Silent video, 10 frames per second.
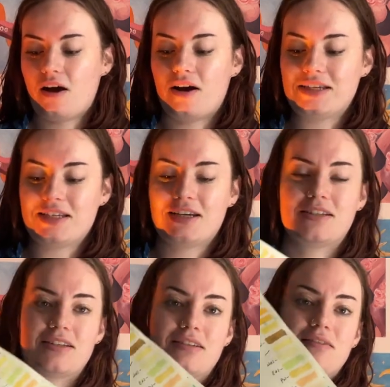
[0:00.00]
I did
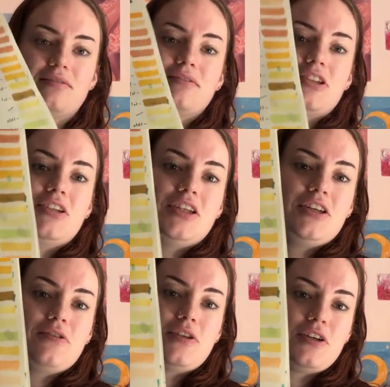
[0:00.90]

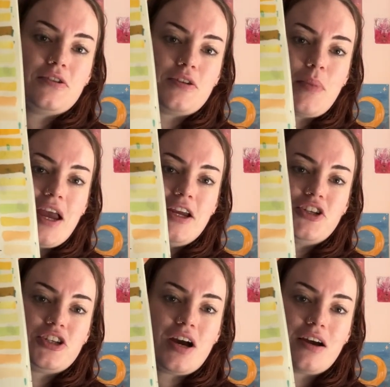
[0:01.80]
continue to use the
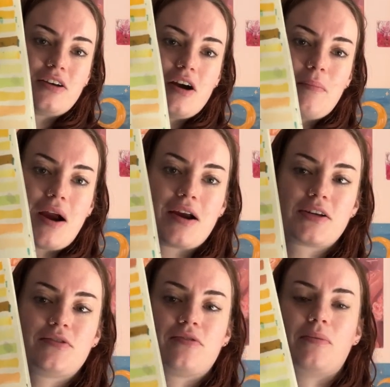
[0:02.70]
page that got marked
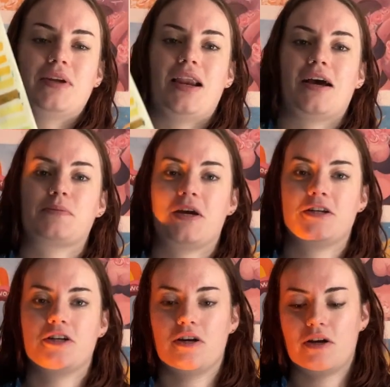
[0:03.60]
from the last page